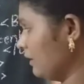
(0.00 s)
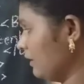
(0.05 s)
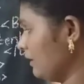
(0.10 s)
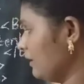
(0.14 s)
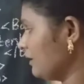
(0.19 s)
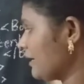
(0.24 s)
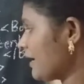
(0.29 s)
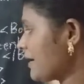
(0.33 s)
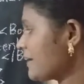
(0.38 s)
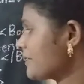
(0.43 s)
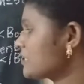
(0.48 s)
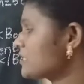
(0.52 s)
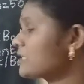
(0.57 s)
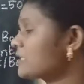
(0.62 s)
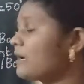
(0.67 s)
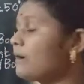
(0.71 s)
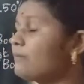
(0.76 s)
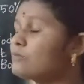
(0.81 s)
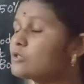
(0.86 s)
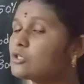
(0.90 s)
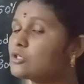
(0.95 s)
Next
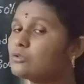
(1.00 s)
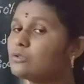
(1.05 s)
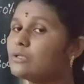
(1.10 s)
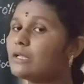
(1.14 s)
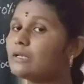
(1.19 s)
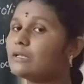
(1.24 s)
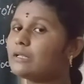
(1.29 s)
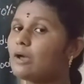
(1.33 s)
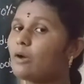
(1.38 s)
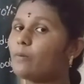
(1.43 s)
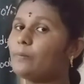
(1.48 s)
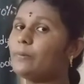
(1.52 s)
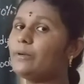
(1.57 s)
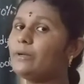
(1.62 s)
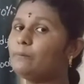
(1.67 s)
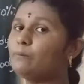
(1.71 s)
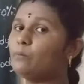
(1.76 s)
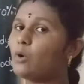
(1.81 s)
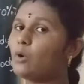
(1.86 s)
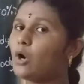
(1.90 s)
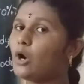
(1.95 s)
comes to the
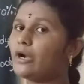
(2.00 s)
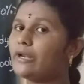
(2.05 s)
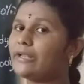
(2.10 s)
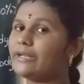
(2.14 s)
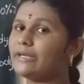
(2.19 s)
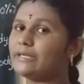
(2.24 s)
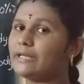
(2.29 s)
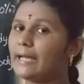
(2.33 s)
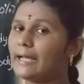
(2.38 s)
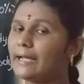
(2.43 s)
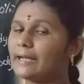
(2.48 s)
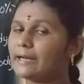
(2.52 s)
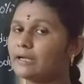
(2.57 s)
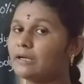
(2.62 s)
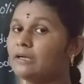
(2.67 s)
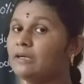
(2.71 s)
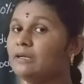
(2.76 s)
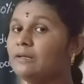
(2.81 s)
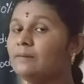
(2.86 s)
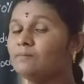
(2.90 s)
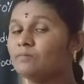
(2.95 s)
topic body tag.
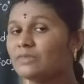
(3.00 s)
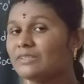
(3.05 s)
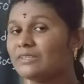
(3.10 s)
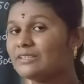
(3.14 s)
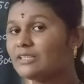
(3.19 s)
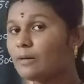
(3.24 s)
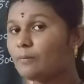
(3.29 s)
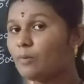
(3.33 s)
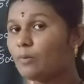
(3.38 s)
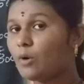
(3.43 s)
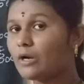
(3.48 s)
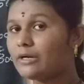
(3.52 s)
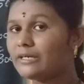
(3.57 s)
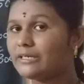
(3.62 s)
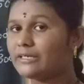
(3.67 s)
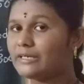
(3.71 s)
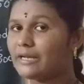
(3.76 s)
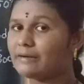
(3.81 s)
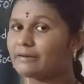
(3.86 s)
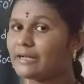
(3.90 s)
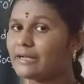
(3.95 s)
In the
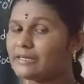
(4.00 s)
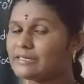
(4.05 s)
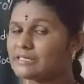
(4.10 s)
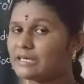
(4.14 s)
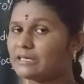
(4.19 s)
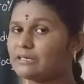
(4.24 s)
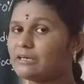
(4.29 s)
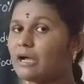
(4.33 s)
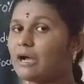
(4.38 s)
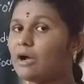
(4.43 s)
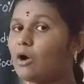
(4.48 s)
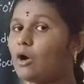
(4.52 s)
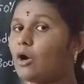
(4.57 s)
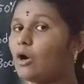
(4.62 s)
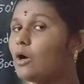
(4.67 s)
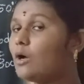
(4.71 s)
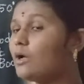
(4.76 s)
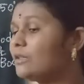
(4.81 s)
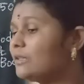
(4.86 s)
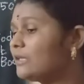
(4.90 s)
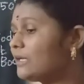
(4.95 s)
body tag, I said
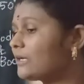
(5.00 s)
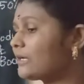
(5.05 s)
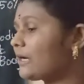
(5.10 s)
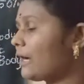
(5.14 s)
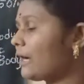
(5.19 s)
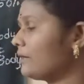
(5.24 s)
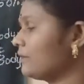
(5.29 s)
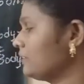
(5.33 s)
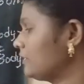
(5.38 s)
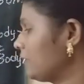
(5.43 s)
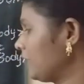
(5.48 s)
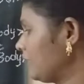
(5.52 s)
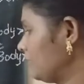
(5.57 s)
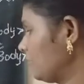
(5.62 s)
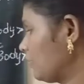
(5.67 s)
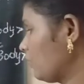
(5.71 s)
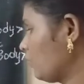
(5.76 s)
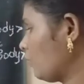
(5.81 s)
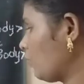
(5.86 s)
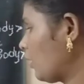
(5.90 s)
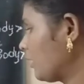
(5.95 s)
all the
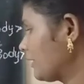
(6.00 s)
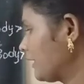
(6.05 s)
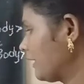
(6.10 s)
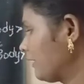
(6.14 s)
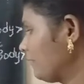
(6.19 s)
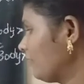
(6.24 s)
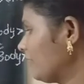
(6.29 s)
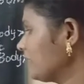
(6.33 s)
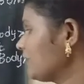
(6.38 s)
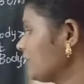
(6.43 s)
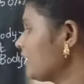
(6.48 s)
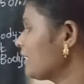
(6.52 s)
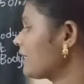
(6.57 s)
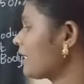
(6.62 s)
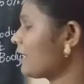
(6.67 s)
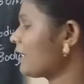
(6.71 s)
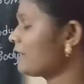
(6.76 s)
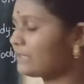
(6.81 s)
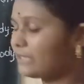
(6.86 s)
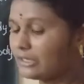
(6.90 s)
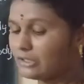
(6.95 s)
content, whatever the
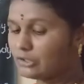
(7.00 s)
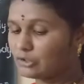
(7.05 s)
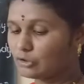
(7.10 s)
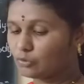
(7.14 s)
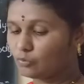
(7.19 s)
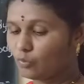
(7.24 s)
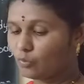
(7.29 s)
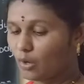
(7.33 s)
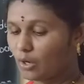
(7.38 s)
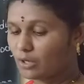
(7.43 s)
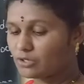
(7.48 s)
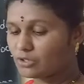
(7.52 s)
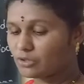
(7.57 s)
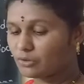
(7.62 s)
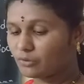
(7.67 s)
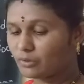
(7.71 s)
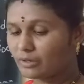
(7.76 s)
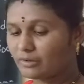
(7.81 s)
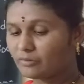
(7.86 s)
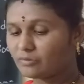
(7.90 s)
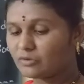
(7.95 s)
content you want
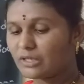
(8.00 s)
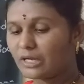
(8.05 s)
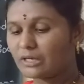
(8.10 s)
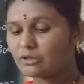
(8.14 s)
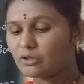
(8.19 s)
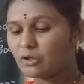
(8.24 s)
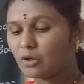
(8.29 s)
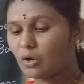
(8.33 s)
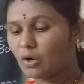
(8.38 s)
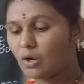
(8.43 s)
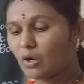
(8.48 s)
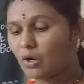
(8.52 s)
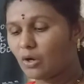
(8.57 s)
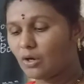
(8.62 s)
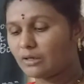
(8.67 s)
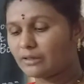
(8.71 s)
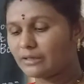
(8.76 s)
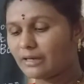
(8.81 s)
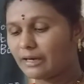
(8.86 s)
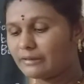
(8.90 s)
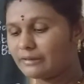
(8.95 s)
to give, that
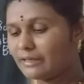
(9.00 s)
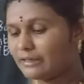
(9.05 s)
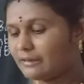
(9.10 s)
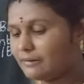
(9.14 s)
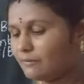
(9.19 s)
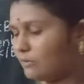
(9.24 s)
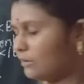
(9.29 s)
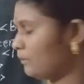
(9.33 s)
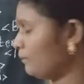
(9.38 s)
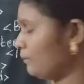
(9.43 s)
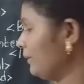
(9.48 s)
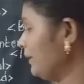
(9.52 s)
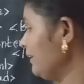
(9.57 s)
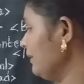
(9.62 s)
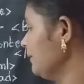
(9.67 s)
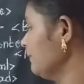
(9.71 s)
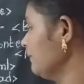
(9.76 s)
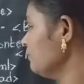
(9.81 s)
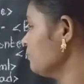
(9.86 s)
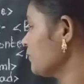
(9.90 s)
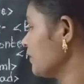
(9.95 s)
all content will
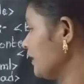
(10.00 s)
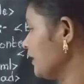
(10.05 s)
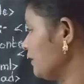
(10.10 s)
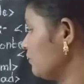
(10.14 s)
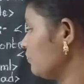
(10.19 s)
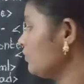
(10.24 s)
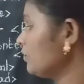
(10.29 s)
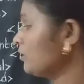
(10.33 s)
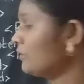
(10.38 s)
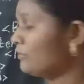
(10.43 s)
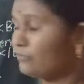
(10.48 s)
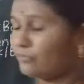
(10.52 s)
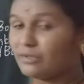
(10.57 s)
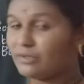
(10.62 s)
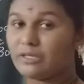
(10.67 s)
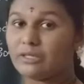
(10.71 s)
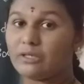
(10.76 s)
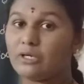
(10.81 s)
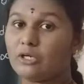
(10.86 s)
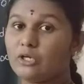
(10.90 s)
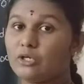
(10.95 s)
be, if
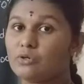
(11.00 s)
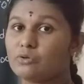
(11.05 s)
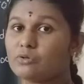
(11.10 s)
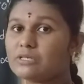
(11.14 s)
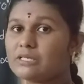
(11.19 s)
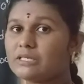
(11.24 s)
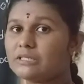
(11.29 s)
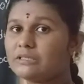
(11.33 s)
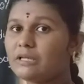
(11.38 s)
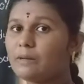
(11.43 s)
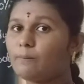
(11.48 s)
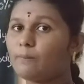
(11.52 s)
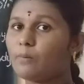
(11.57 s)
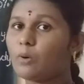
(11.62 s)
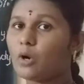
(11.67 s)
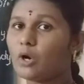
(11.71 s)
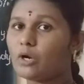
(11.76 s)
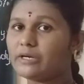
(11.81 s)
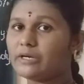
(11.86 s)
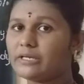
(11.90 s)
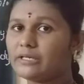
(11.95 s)
we use in the
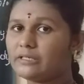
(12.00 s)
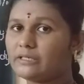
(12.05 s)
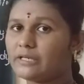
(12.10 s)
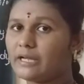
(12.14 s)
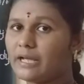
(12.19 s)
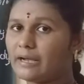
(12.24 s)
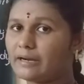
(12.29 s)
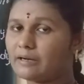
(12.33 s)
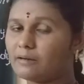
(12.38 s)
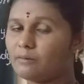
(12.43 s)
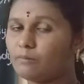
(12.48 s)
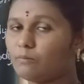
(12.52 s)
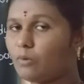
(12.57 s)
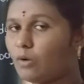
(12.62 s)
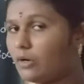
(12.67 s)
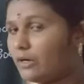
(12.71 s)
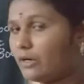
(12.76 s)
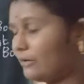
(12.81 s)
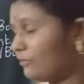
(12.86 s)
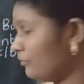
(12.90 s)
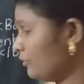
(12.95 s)
body tag.
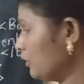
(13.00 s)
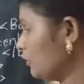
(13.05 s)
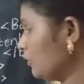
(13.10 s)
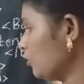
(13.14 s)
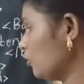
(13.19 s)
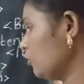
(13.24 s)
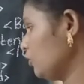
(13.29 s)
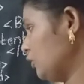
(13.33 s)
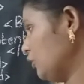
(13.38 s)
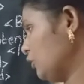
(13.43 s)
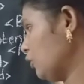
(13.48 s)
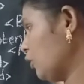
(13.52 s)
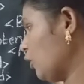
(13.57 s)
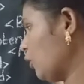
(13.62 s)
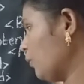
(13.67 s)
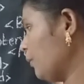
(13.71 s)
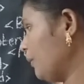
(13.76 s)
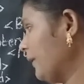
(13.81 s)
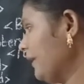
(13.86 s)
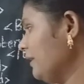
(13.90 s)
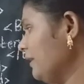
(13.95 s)
But if you
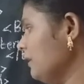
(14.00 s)
open